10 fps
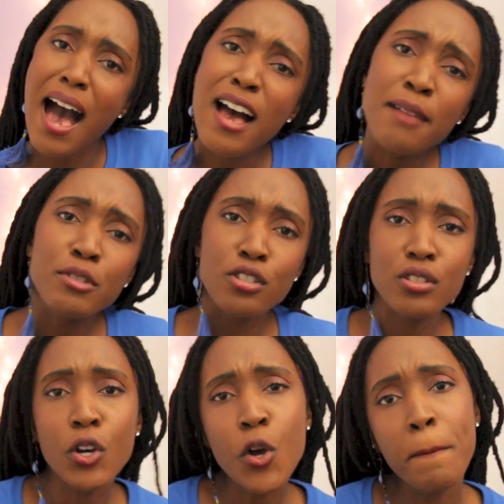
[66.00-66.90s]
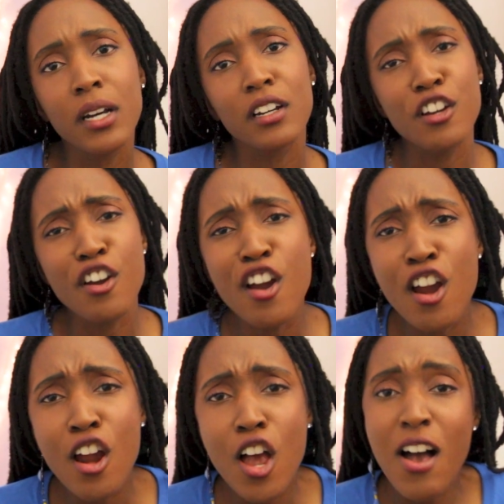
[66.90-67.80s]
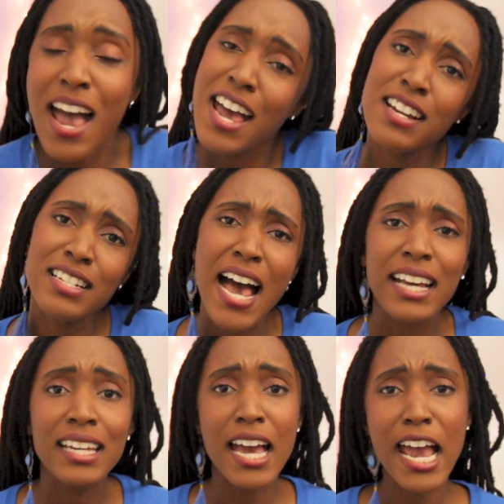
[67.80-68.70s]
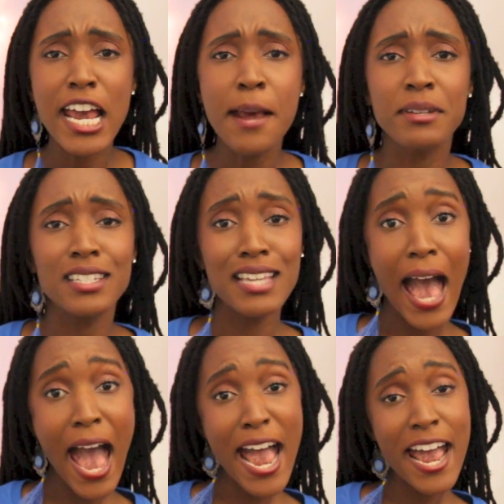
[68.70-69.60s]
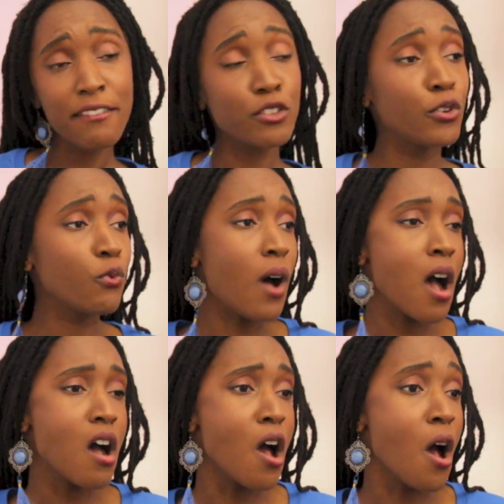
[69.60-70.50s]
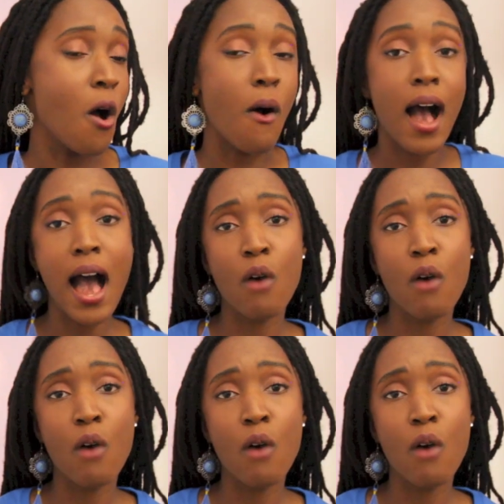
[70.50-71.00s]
I'm Supergirl and I came to save the world.